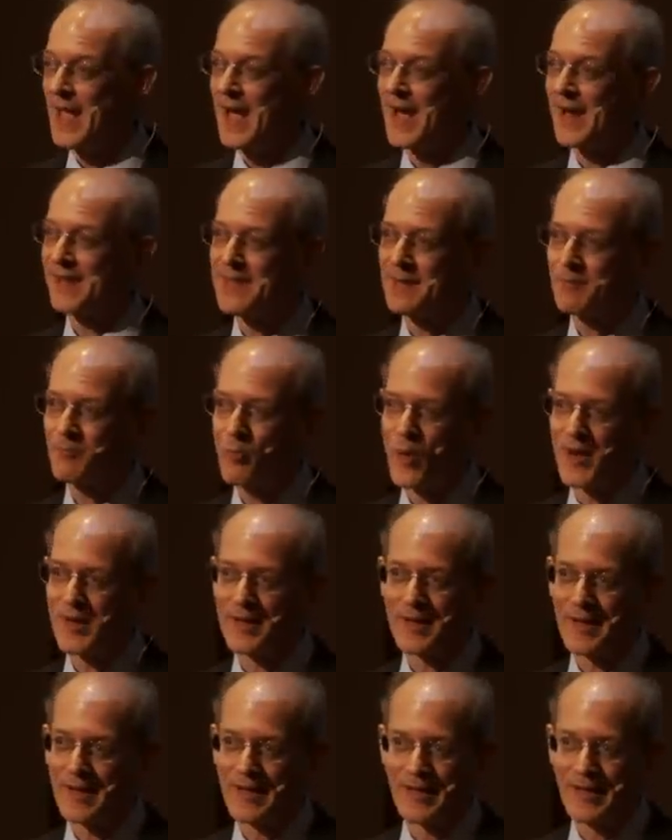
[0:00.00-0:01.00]
And at that point,
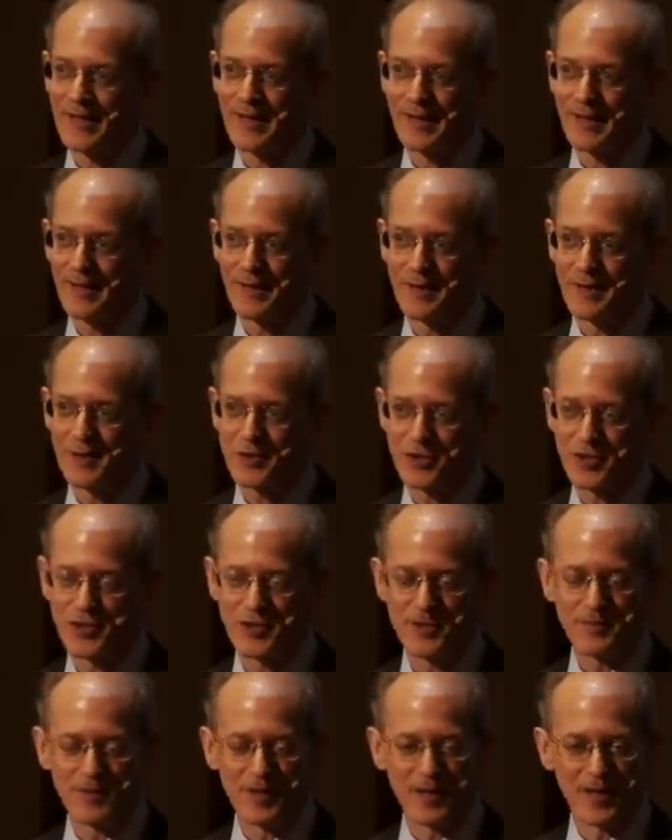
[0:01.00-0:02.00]

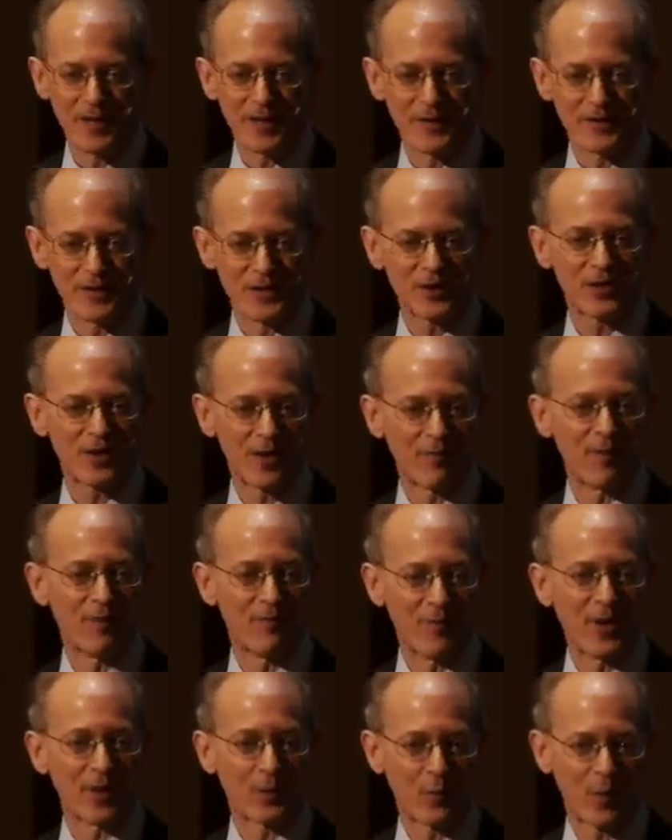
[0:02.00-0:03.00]
she discovered
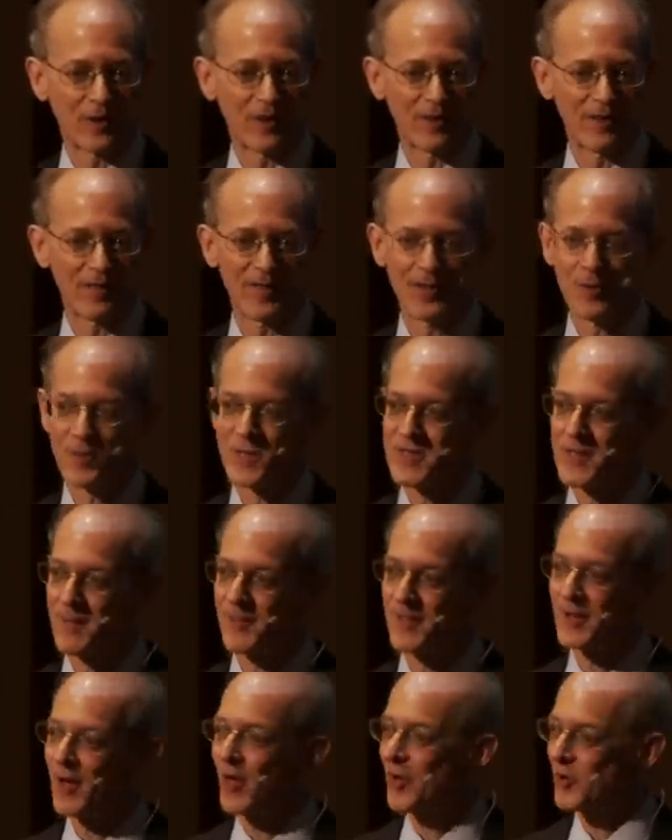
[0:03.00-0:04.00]
very quickly that there was
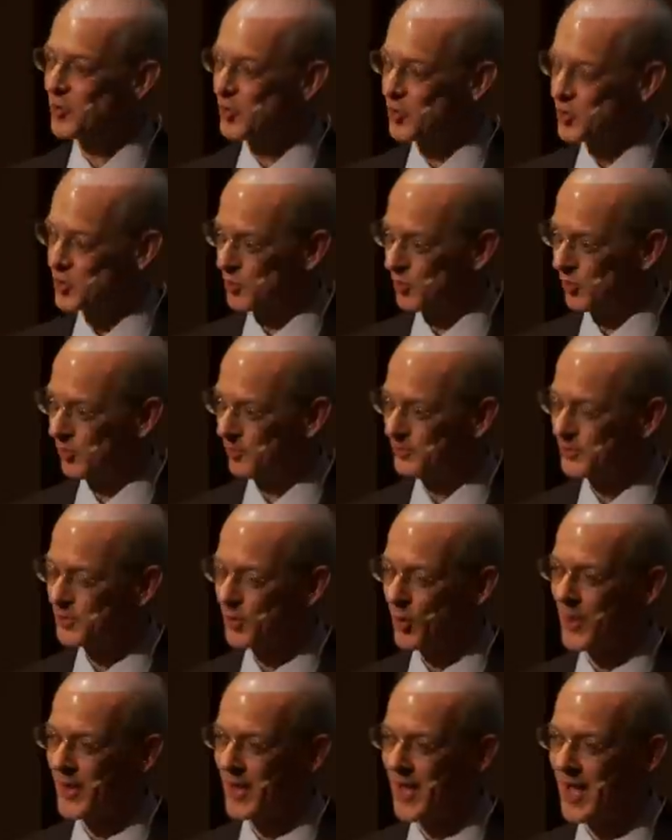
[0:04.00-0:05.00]
something unusual
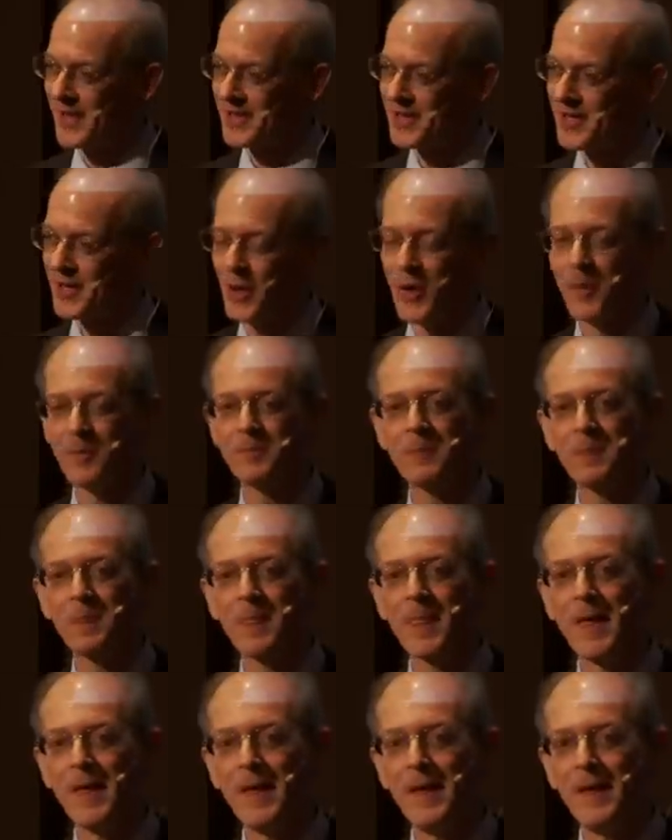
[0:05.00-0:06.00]
going on here.
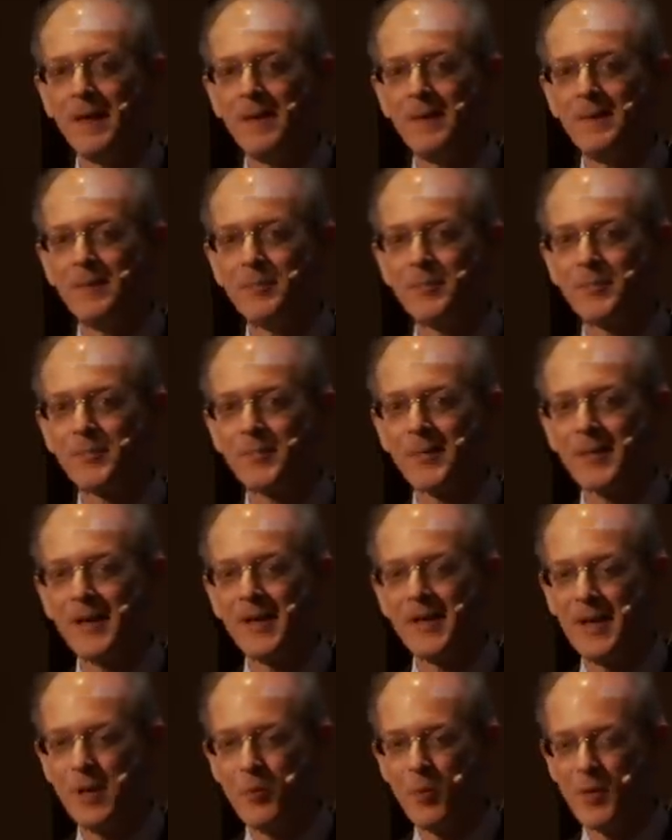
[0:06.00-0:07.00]

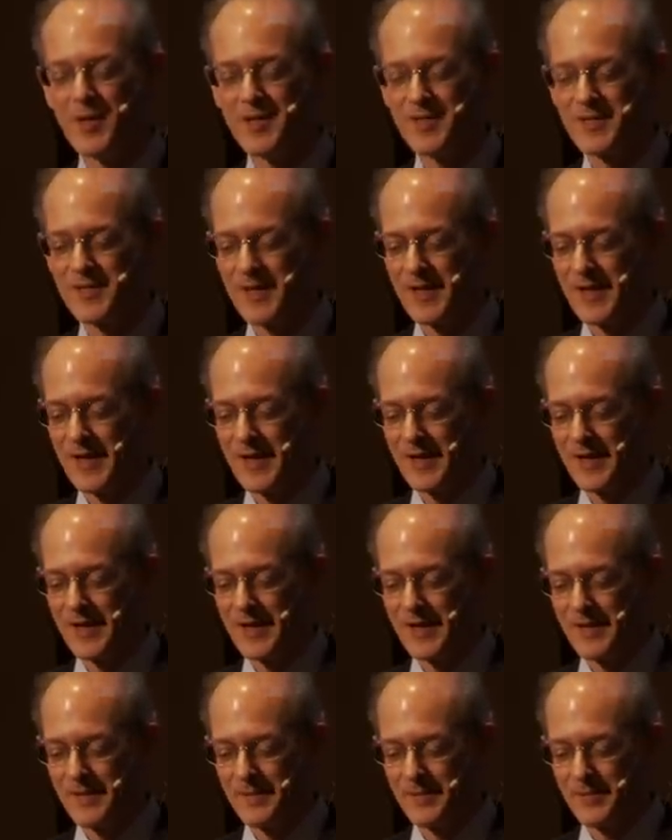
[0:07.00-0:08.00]
He was
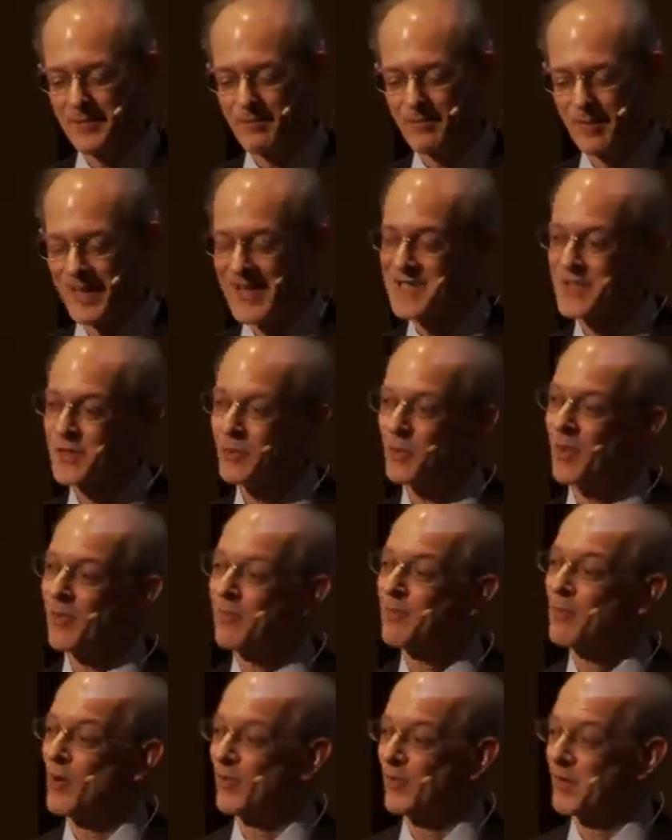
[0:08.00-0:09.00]
blessed
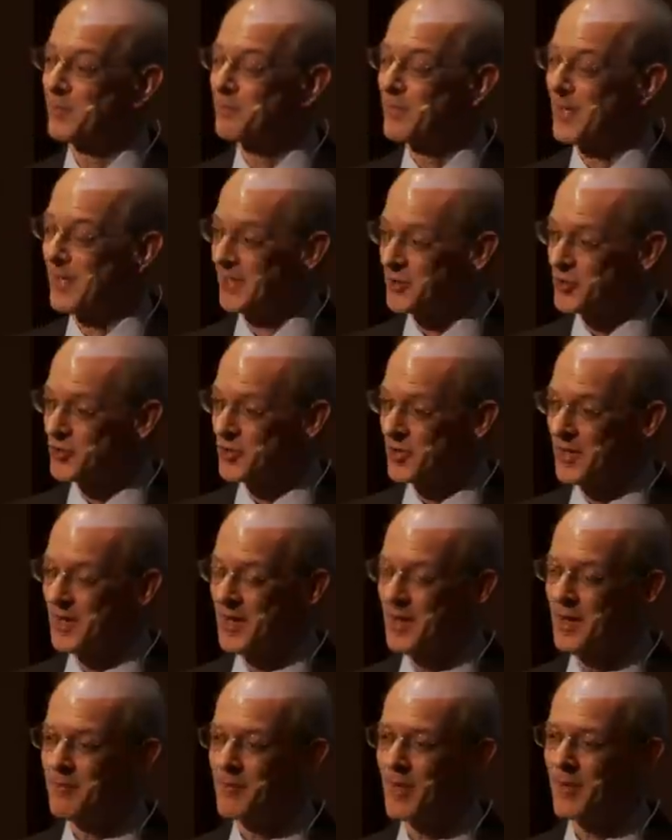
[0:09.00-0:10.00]
with perfect pitch,
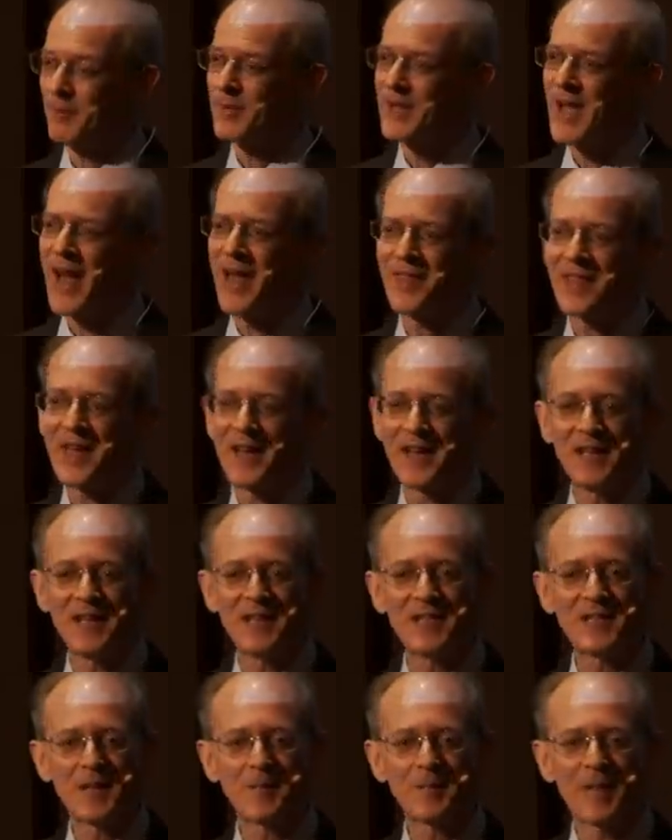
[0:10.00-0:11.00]
but beyond that,
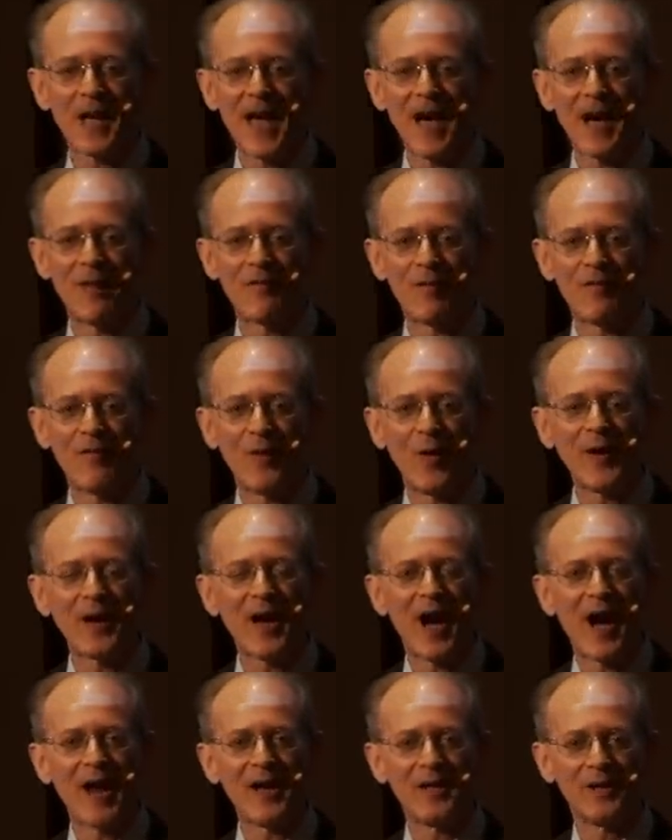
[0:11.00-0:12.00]
he seemed to have a very
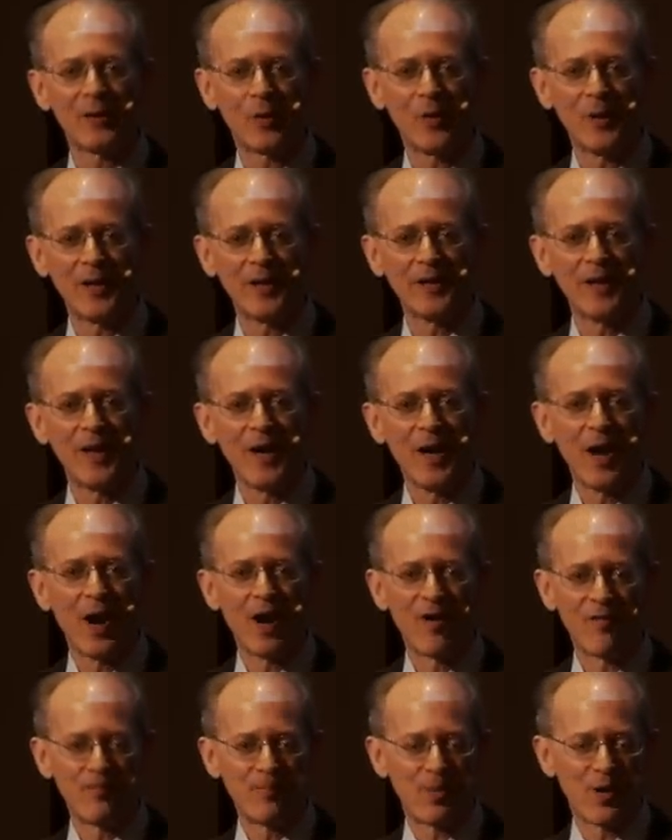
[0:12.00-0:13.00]
high degree
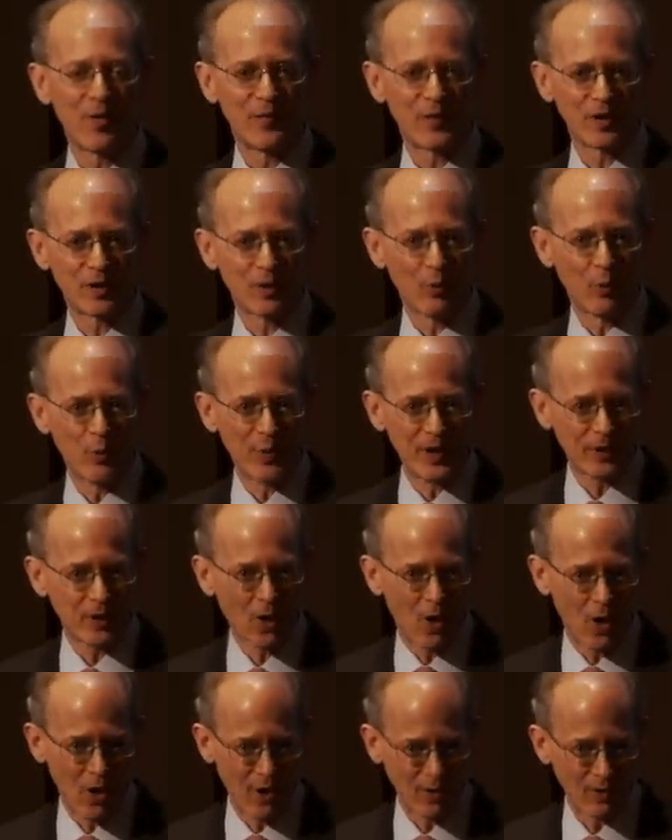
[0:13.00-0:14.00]
of perfect
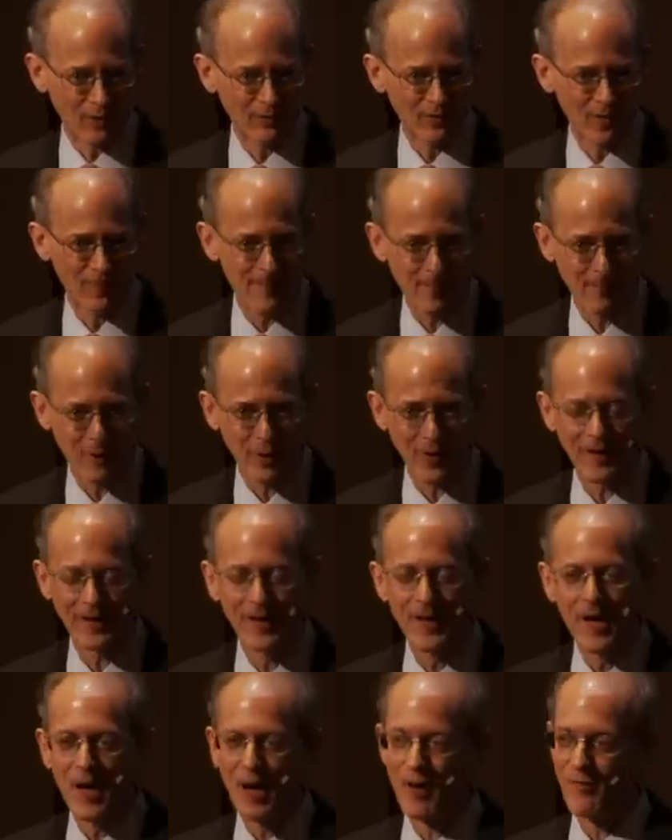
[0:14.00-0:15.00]
recall for memory,
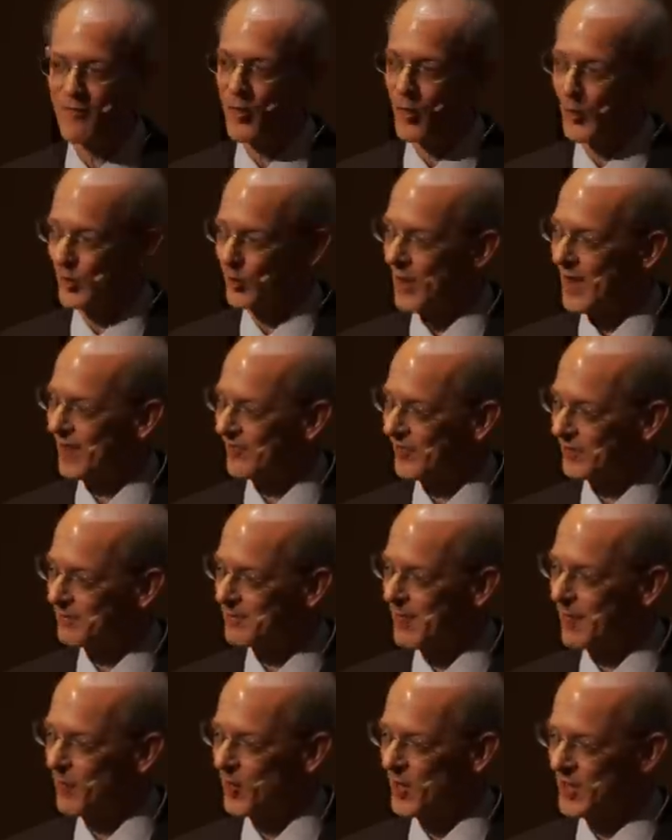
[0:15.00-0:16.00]
a photographic
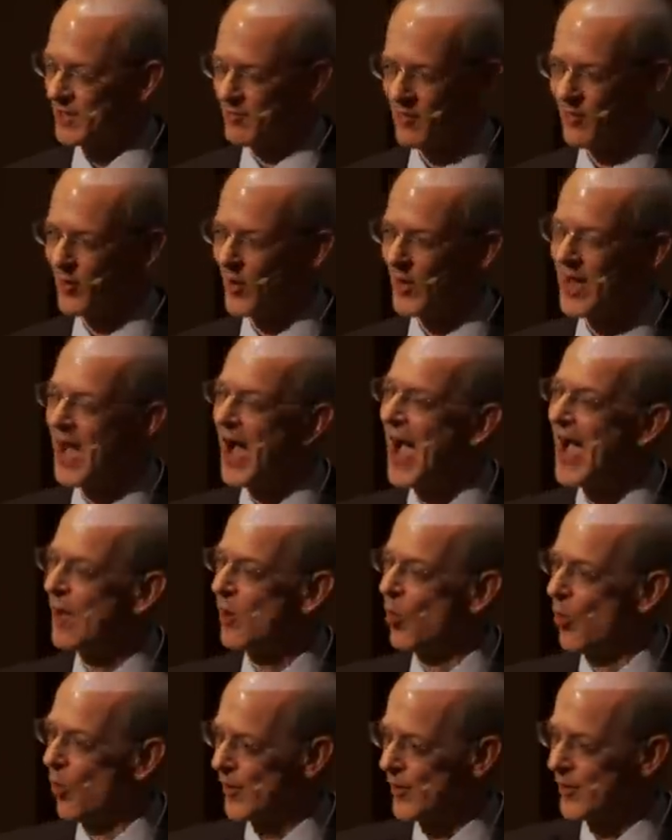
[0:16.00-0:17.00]
memory of a very high
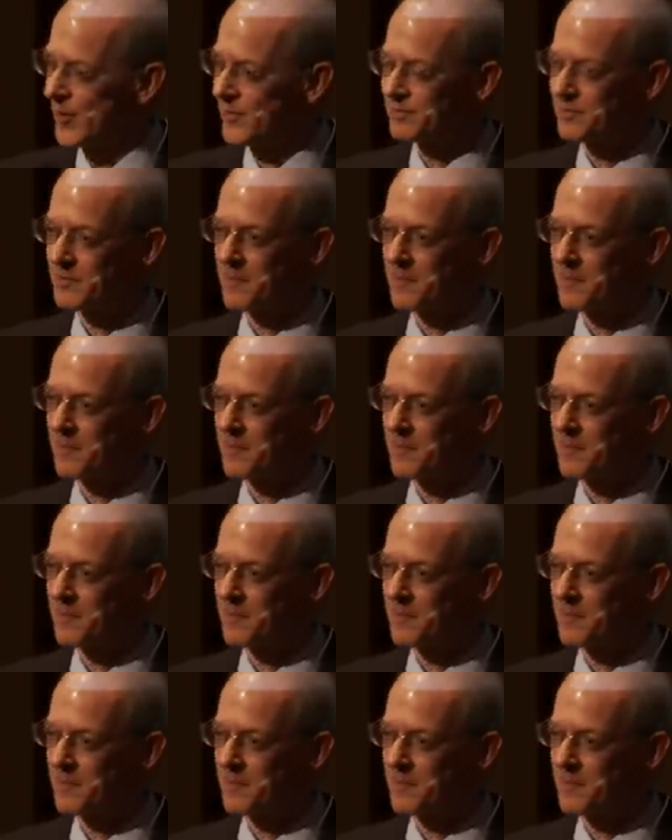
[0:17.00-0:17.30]
order.